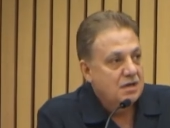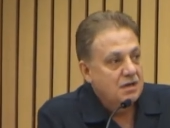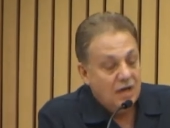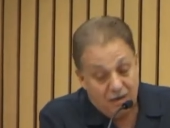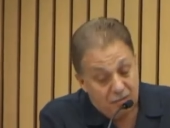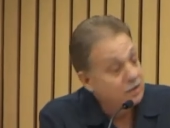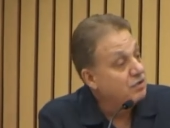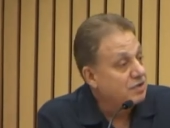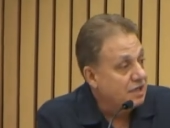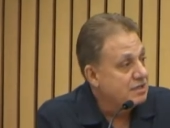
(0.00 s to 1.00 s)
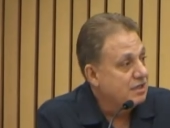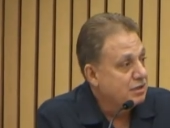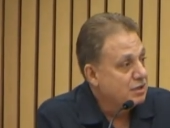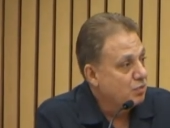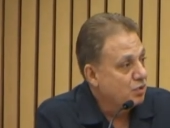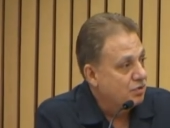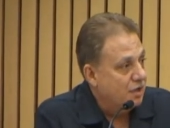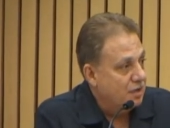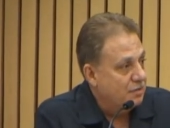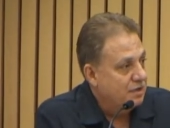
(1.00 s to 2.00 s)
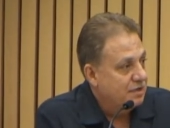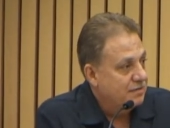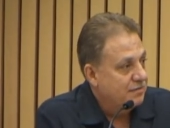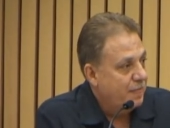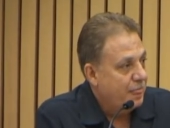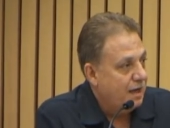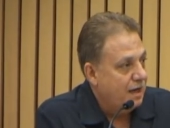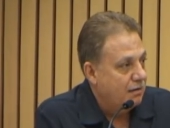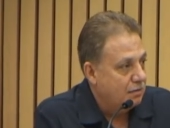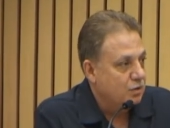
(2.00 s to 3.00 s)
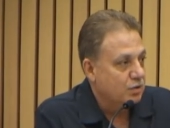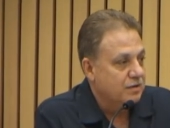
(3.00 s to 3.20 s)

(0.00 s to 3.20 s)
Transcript: I'm going to translate this book to Arabic. And the